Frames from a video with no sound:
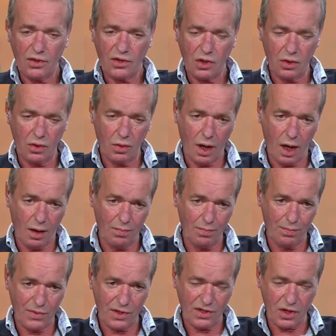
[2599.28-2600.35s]
so
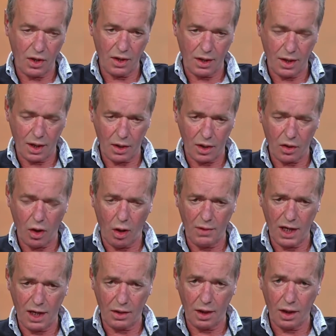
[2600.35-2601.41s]
that they could
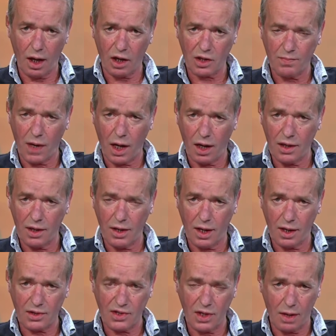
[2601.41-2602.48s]
accommodate the large party
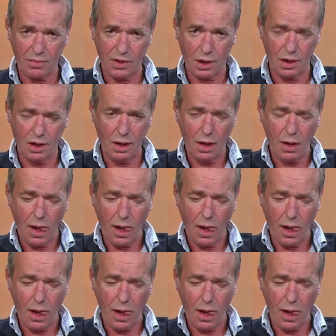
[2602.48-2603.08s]
they accepted.